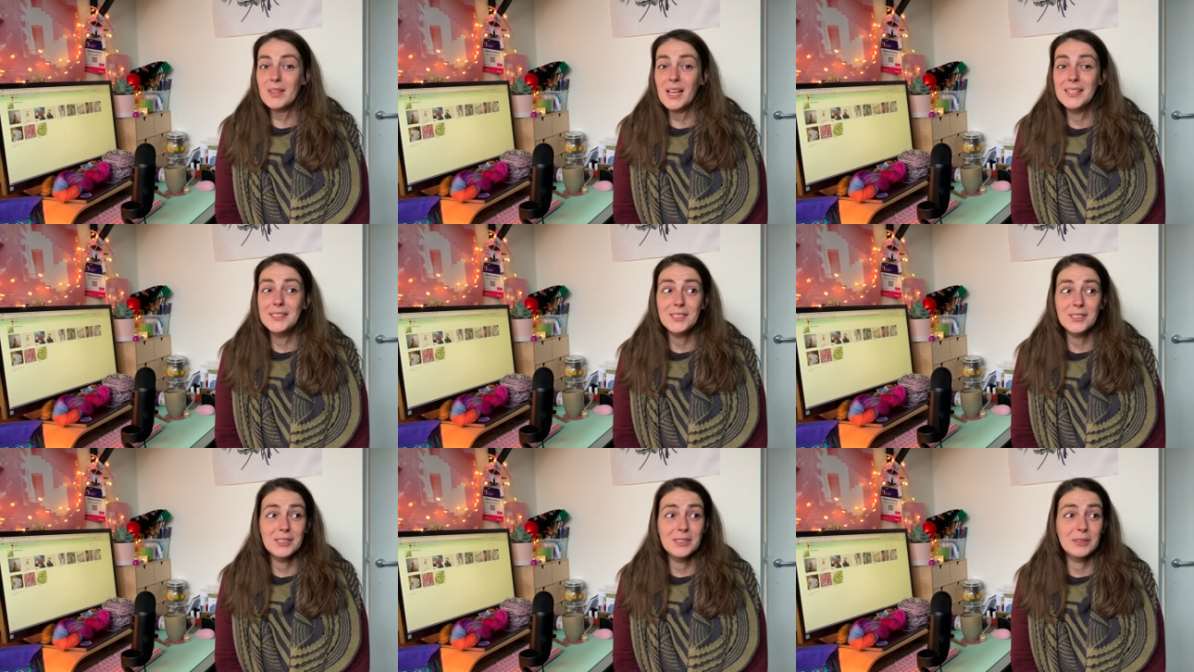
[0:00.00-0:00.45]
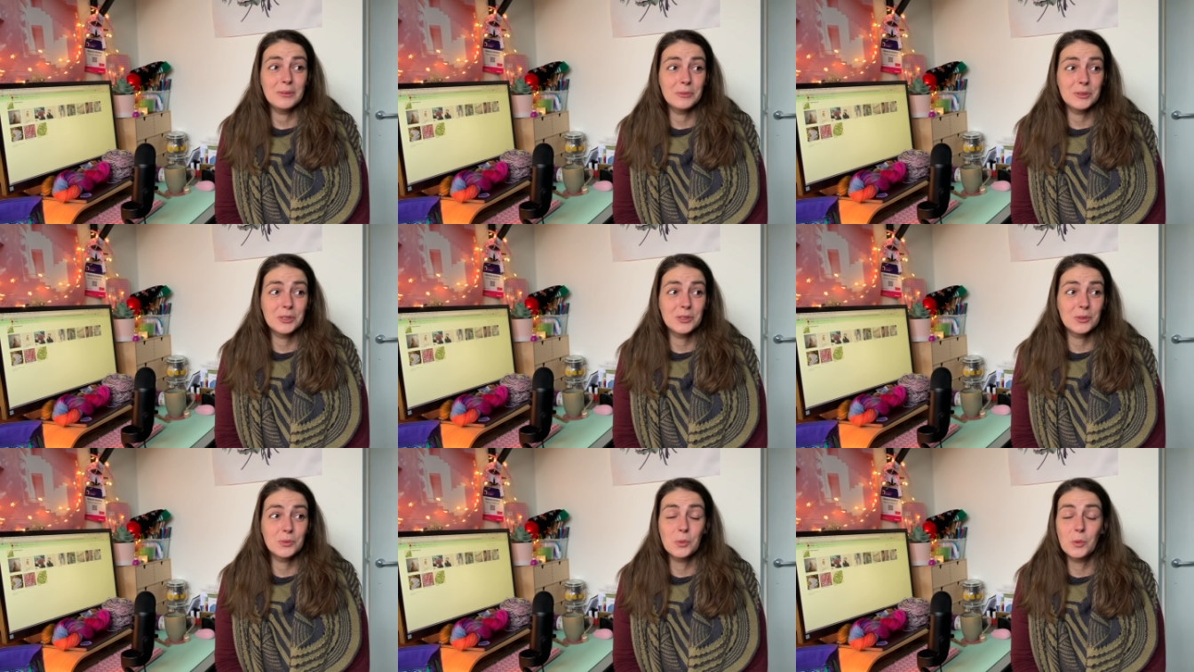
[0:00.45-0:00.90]
And she
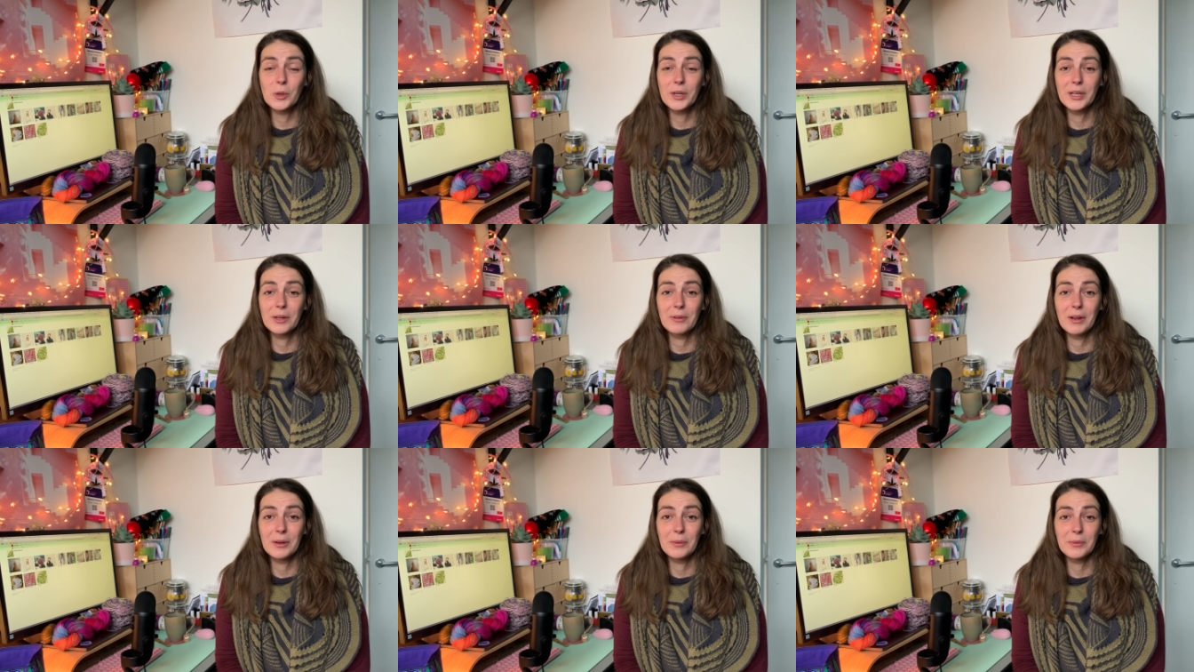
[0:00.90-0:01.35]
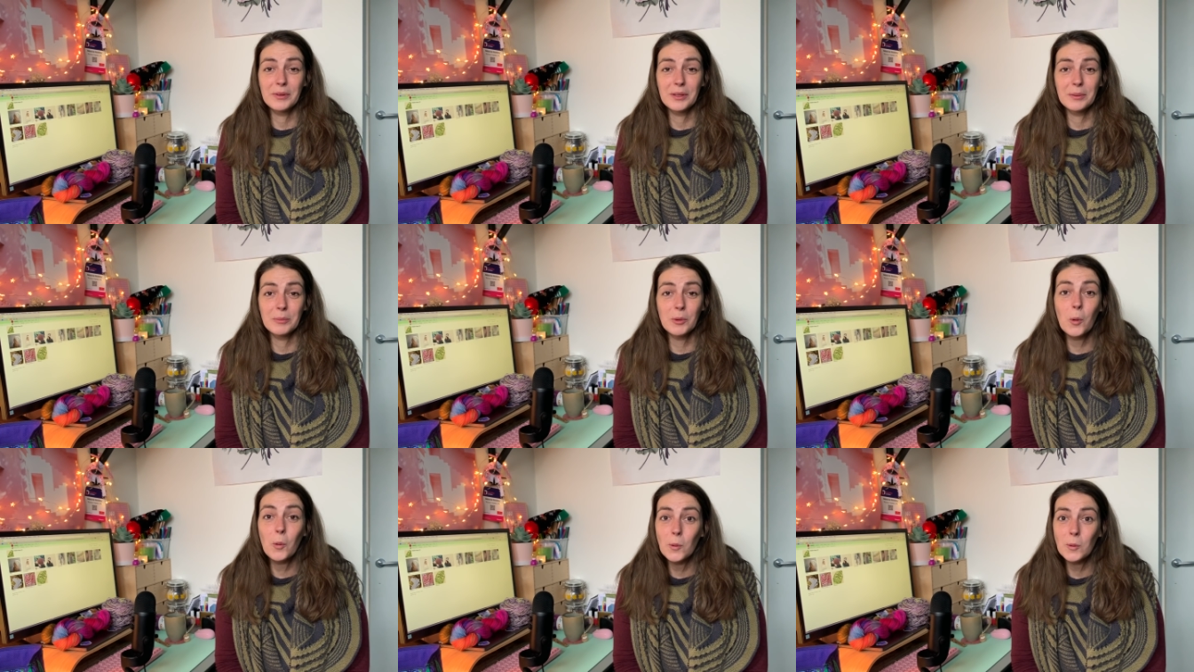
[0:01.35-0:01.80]
was just walking around with
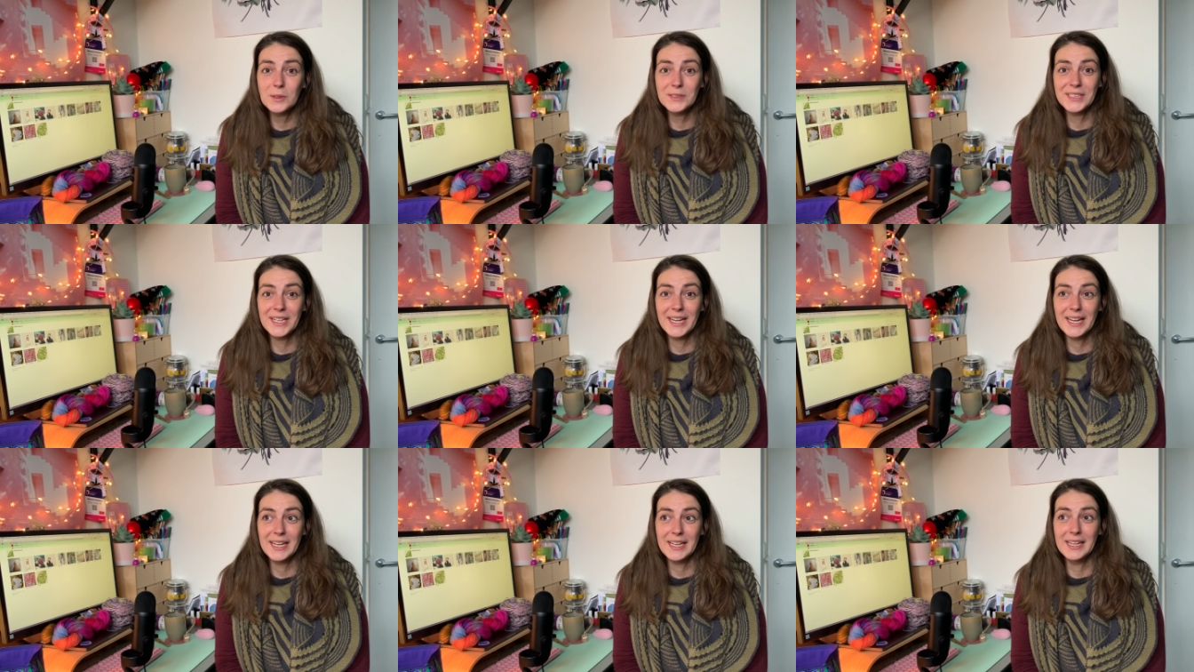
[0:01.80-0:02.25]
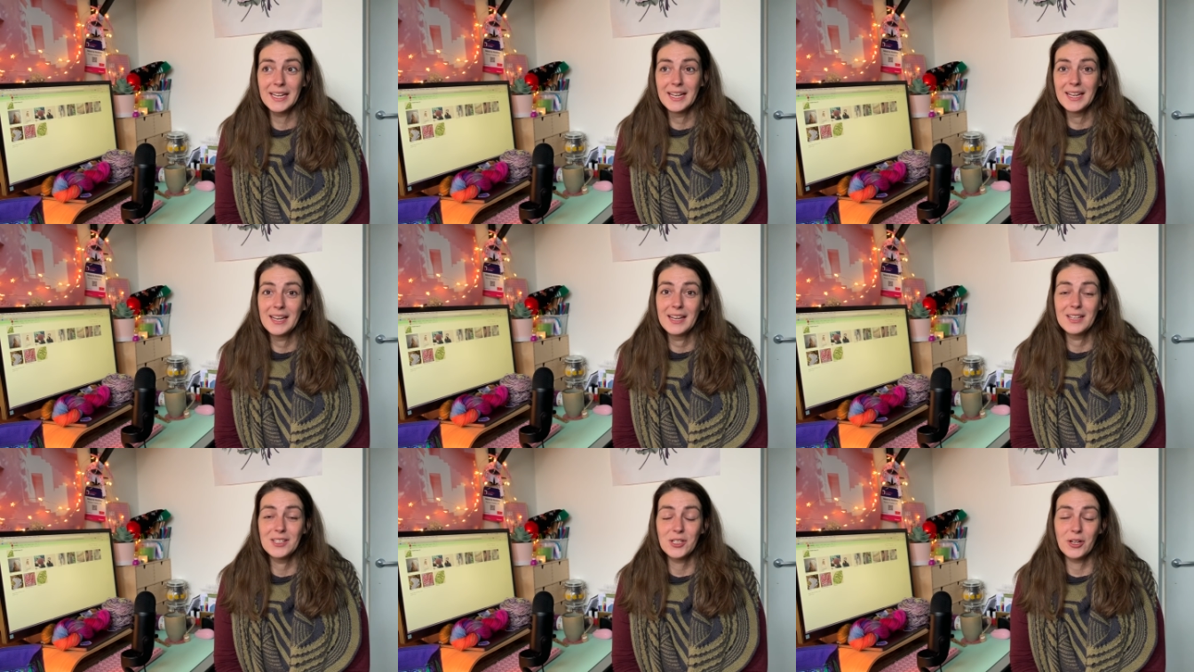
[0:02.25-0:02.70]
them all day,
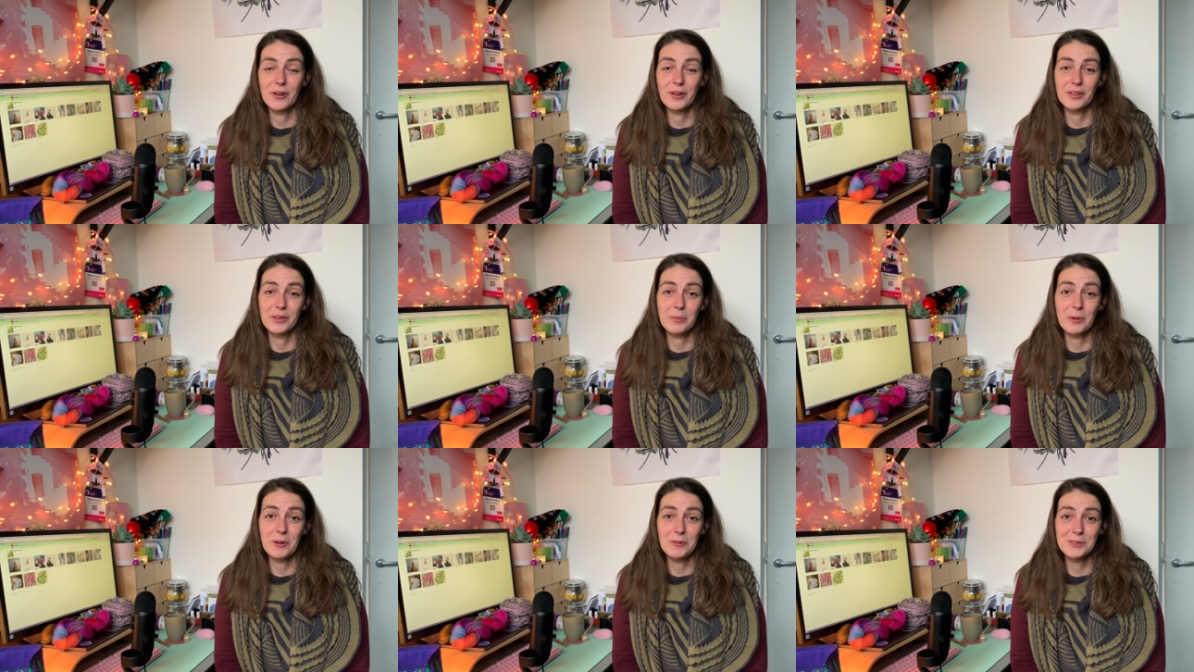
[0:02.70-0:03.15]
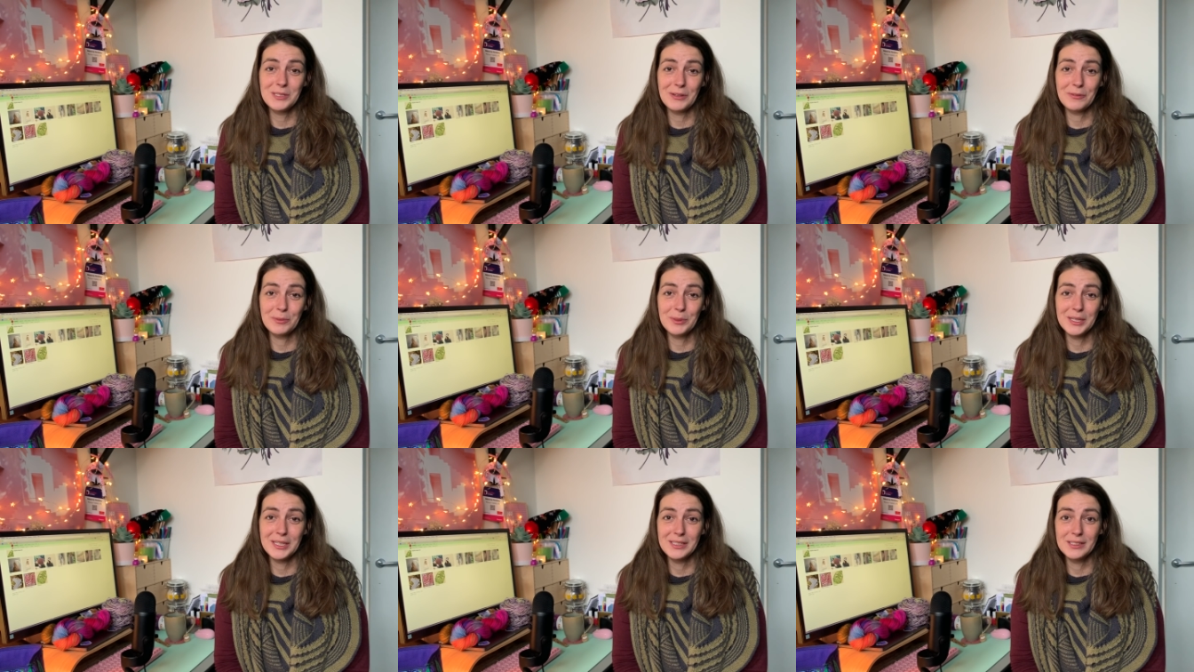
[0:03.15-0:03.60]
showing them off to
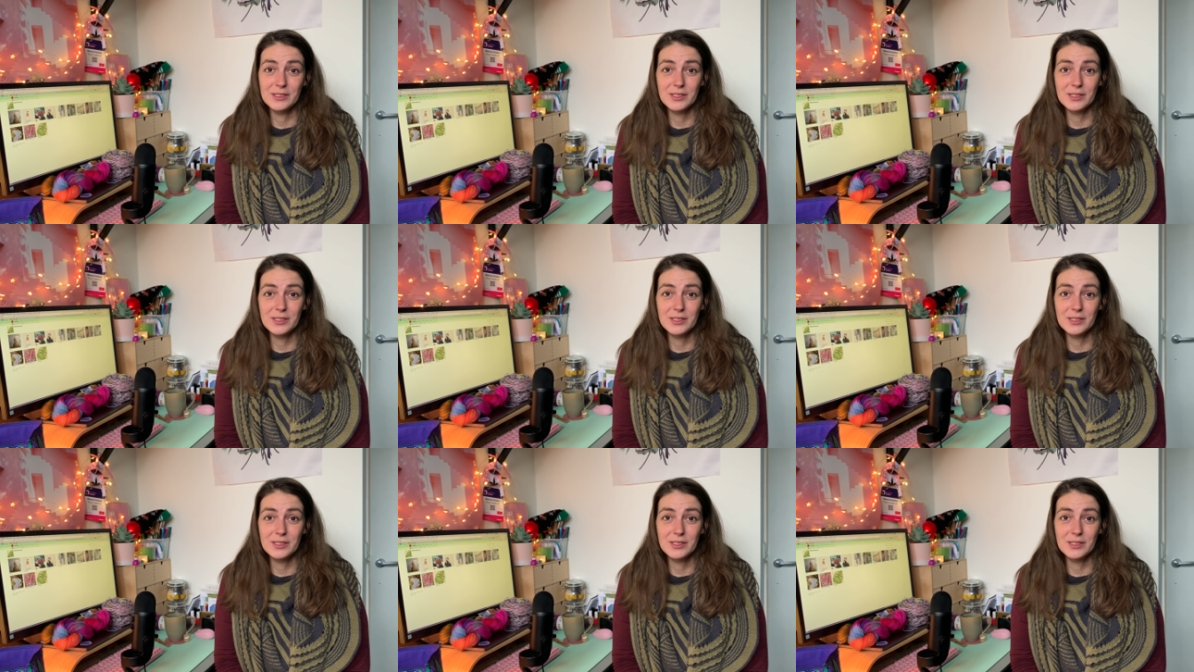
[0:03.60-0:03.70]
everybody.